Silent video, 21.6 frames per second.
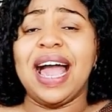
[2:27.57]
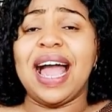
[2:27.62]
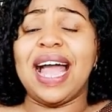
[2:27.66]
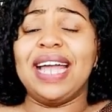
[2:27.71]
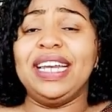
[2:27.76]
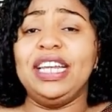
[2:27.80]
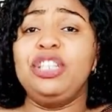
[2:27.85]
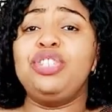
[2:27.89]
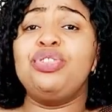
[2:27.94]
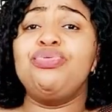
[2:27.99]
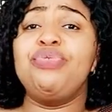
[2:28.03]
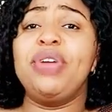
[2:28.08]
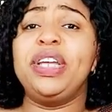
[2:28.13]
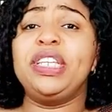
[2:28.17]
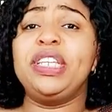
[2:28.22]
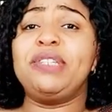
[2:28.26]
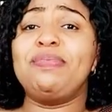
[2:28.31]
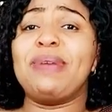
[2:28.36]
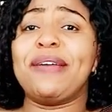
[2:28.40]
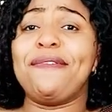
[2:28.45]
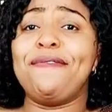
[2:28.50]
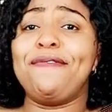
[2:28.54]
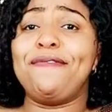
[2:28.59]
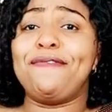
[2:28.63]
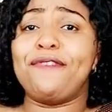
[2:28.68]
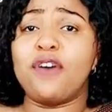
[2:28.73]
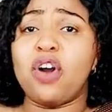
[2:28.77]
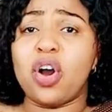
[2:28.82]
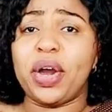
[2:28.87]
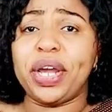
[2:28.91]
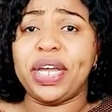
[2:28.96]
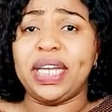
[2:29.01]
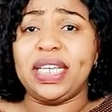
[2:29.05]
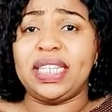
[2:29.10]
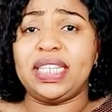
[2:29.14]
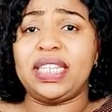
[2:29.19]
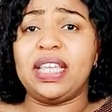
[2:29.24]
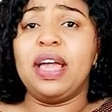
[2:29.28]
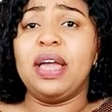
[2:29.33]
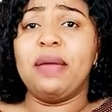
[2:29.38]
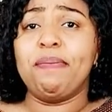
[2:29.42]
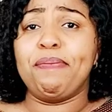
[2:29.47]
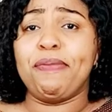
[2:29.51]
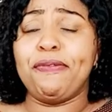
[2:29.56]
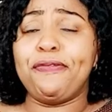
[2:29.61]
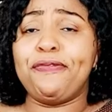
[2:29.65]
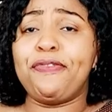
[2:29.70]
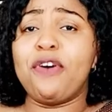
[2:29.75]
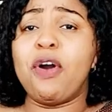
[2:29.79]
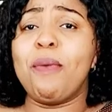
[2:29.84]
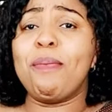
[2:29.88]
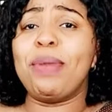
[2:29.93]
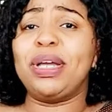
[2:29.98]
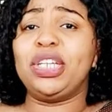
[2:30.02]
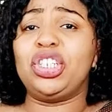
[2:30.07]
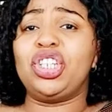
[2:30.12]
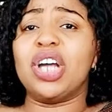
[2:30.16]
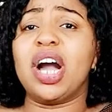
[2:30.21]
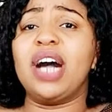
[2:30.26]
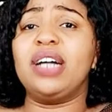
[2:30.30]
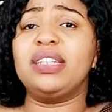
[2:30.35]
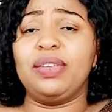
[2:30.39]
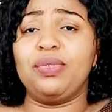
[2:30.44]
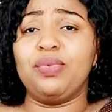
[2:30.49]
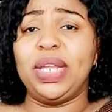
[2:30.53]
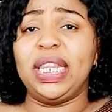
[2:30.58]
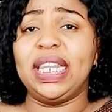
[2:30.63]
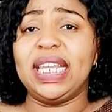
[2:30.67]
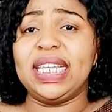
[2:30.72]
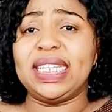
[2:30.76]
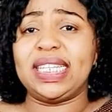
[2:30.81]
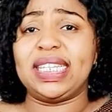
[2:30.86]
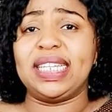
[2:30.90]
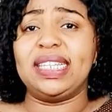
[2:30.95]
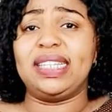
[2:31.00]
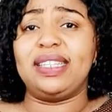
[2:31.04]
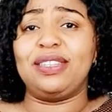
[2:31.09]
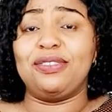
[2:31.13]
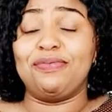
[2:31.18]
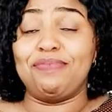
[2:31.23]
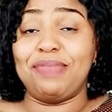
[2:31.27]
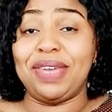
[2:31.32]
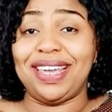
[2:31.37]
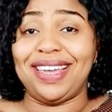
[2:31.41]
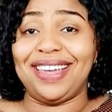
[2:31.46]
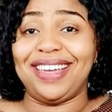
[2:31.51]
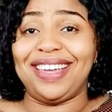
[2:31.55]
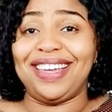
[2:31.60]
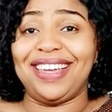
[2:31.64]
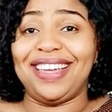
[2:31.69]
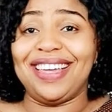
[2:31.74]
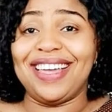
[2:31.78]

I need to raise my voice before my child will listen to me.